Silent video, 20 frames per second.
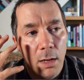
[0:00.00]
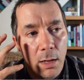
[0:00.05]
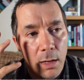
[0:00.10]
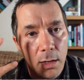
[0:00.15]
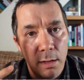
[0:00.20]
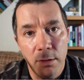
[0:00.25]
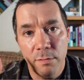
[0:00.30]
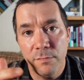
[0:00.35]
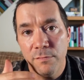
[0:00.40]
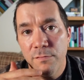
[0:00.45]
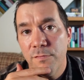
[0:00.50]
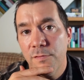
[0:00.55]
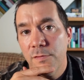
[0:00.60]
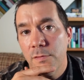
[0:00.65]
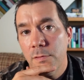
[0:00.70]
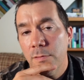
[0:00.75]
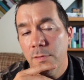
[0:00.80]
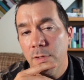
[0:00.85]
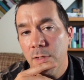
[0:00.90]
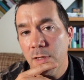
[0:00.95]
of
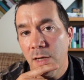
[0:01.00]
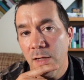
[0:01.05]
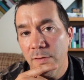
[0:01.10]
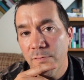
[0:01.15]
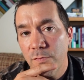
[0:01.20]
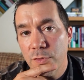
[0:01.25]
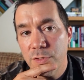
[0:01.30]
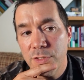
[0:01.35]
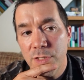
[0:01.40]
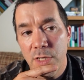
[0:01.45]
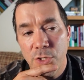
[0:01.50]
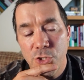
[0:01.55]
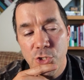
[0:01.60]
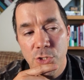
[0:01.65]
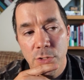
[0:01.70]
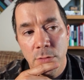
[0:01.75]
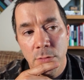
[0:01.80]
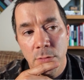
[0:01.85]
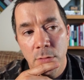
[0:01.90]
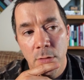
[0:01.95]
the
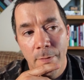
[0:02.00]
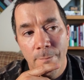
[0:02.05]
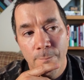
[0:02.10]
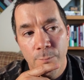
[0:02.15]
conversation